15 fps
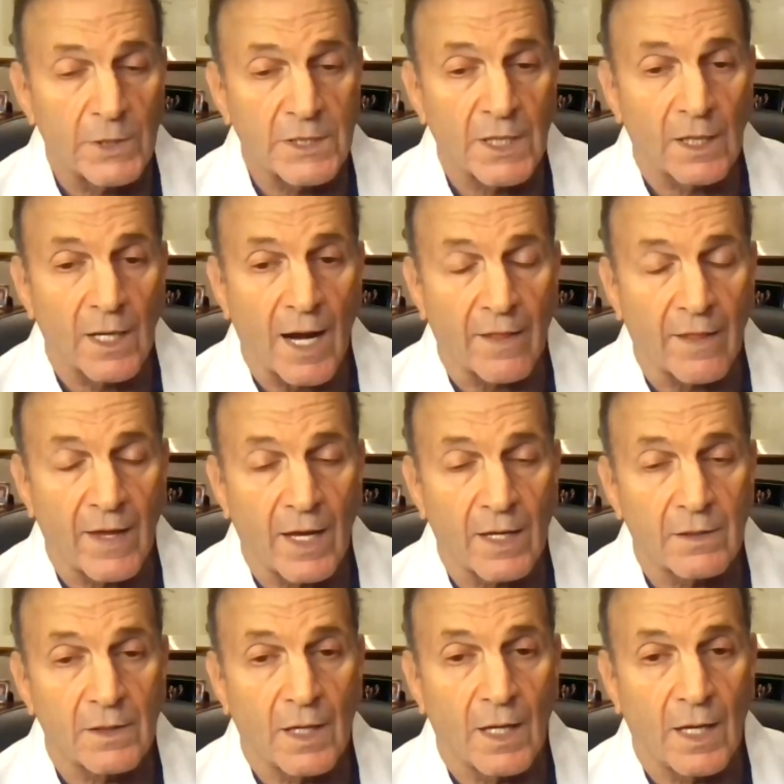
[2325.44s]
see a lot of that,
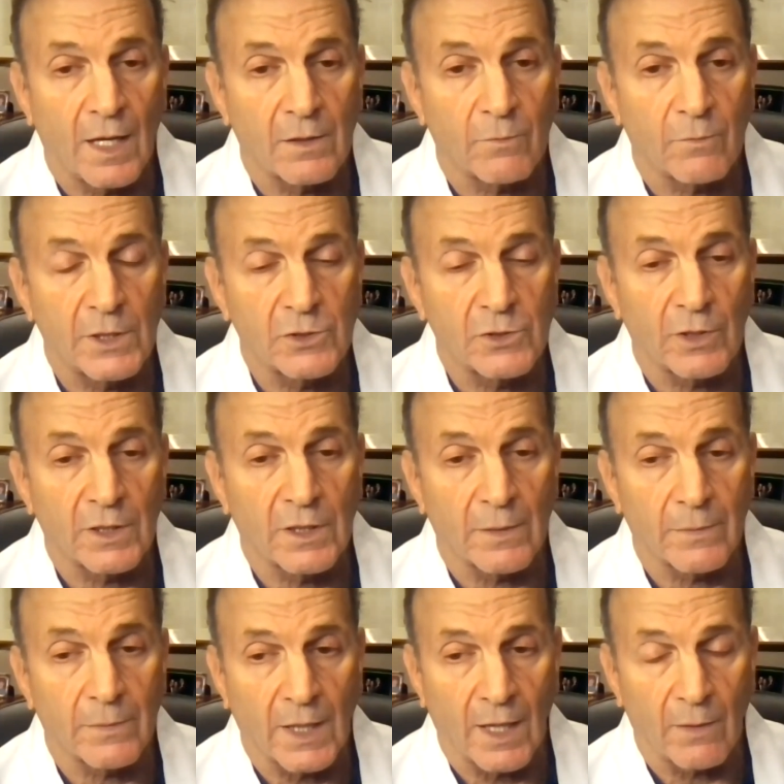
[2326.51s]
and we treat
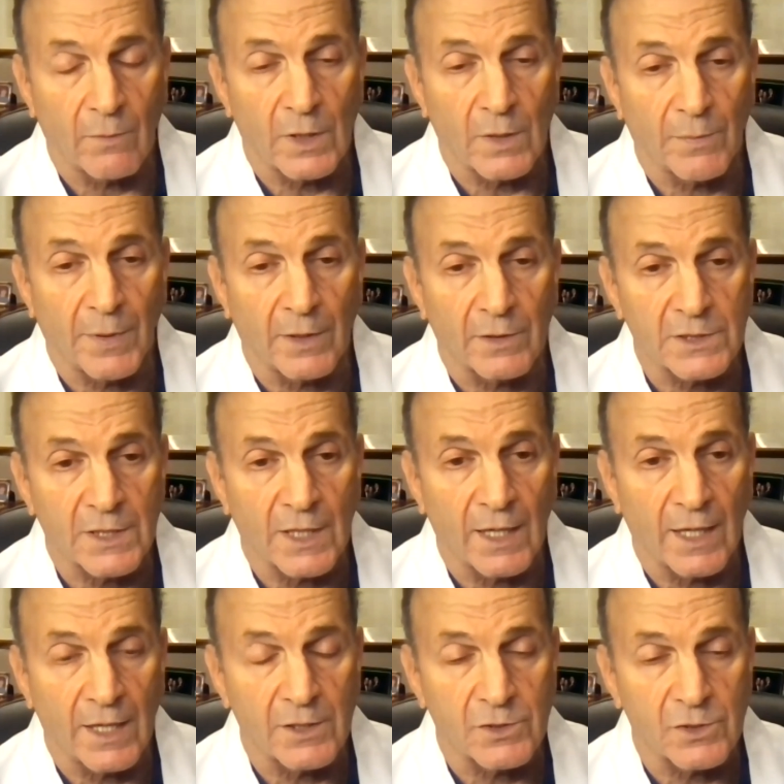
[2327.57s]
them again with the pulse dye
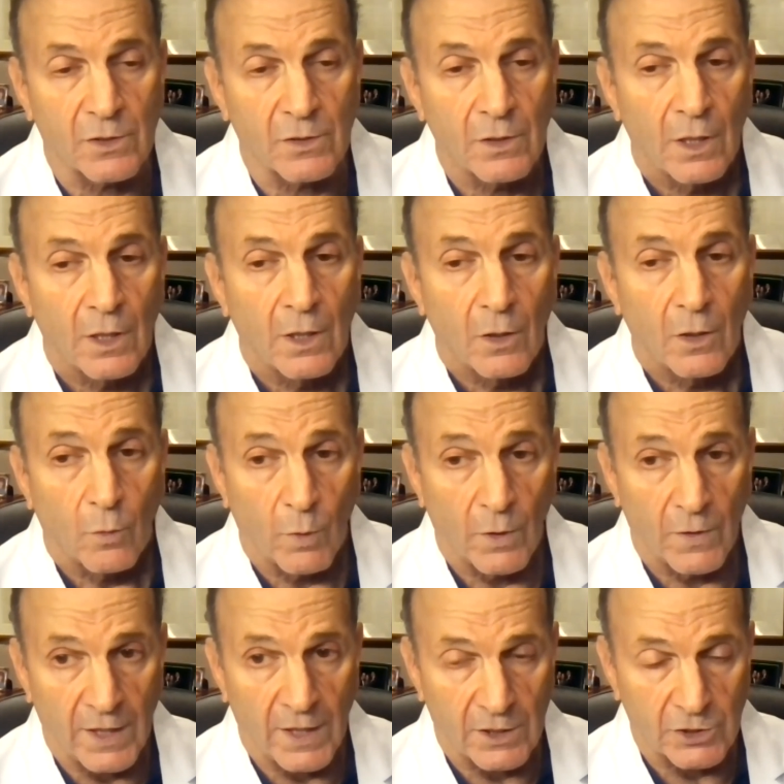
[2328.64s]
laser,
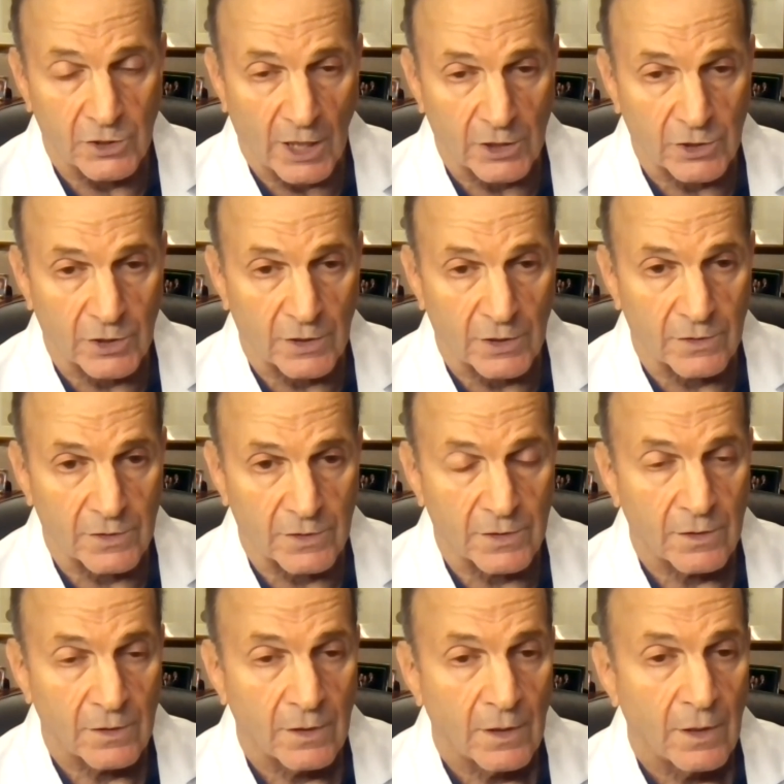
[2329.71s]
with the injections,
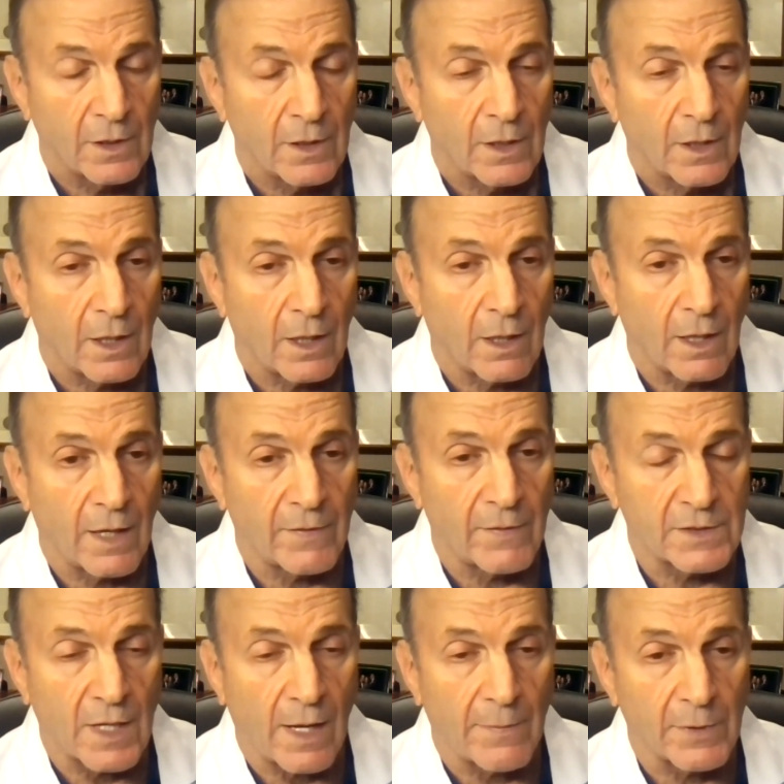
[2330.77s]
and the
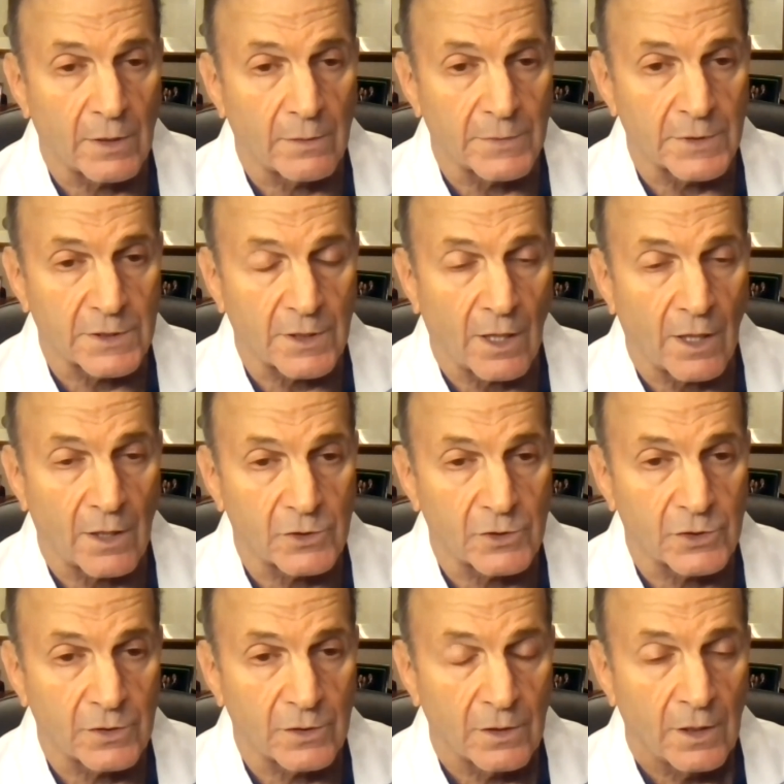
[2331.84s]
topical
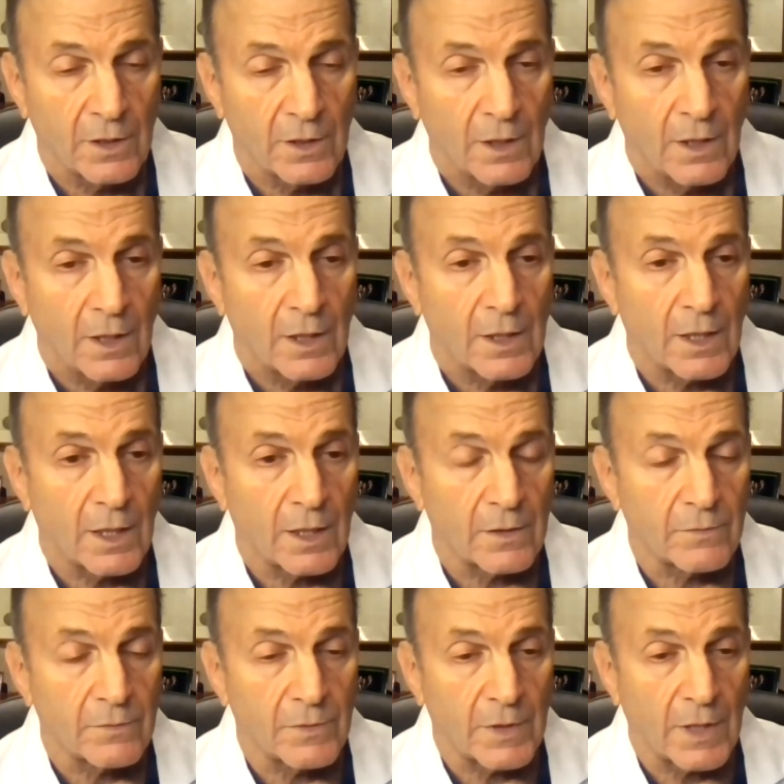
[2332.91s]
massage.
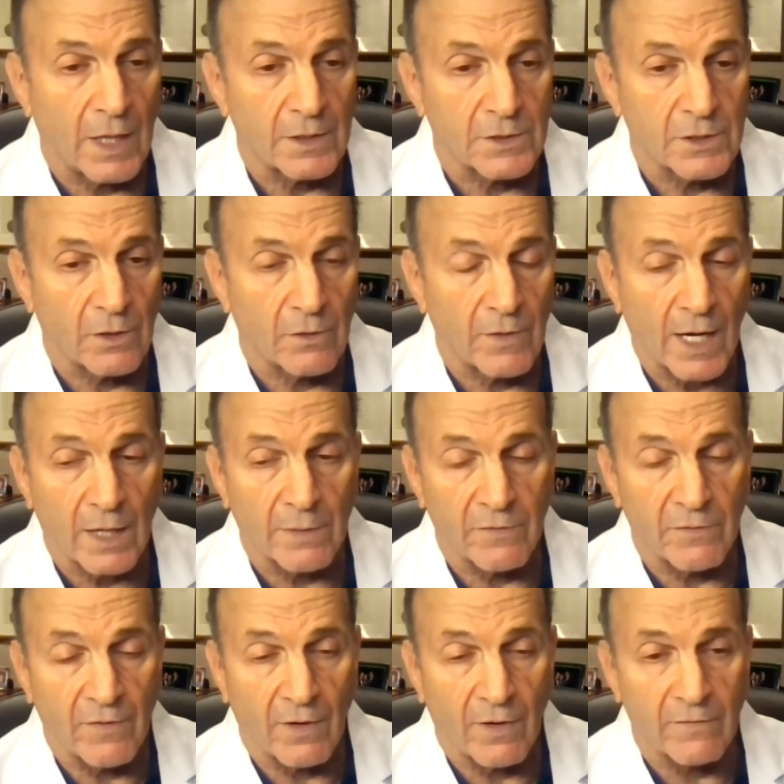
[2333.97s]
And so that can be
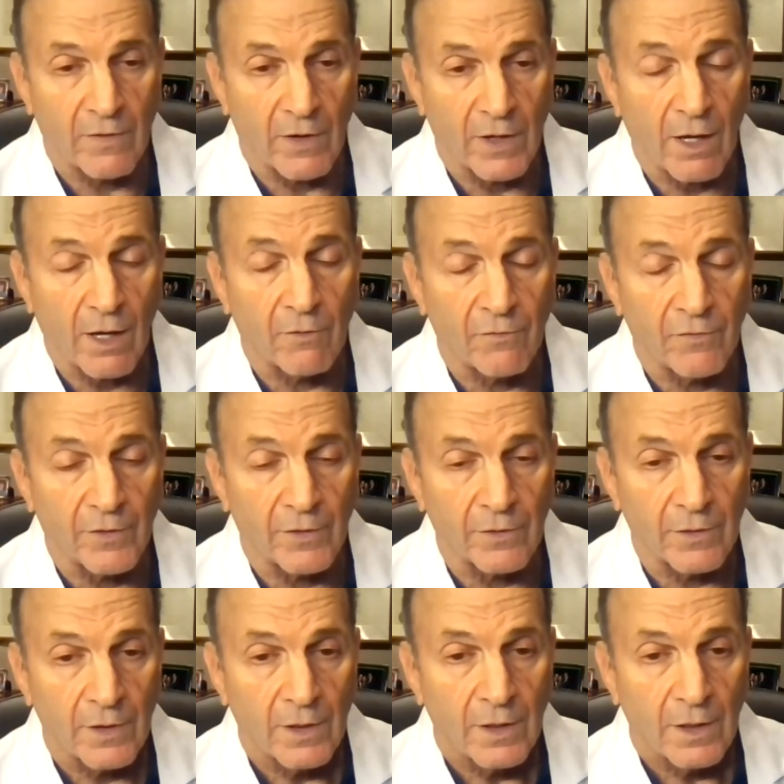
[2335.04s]
very, very helpful
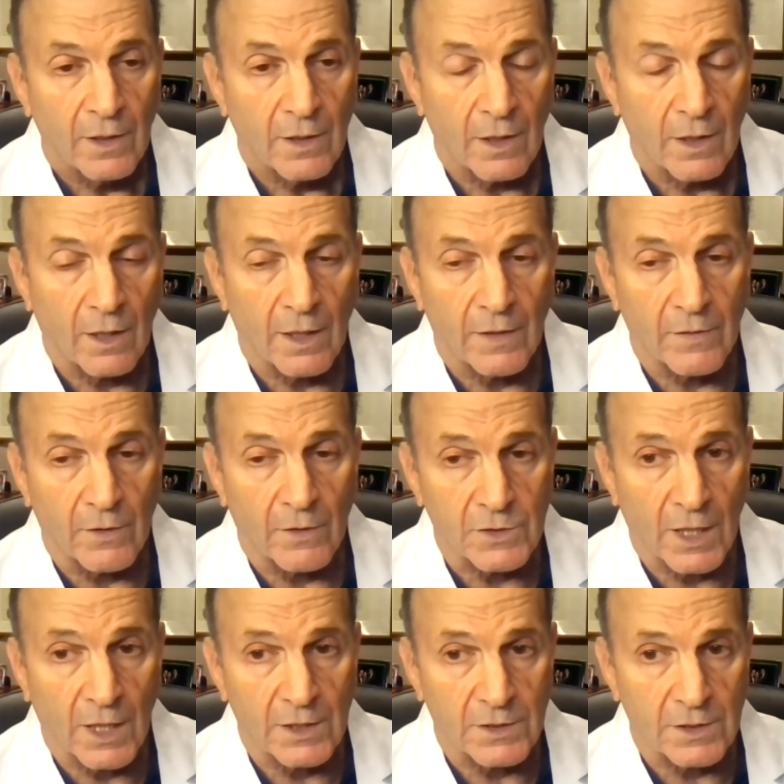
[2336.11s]
in those
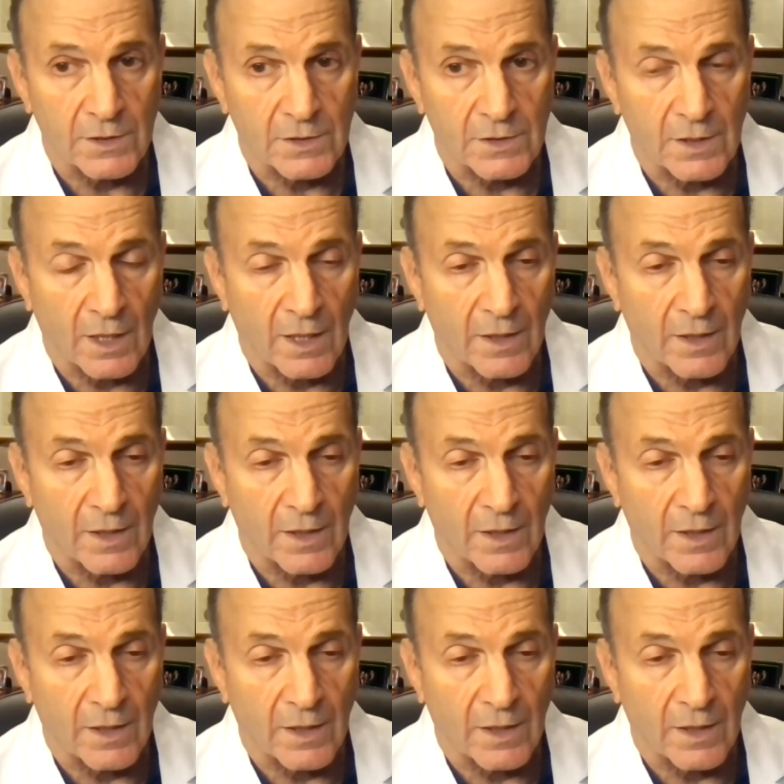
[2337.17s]
cases.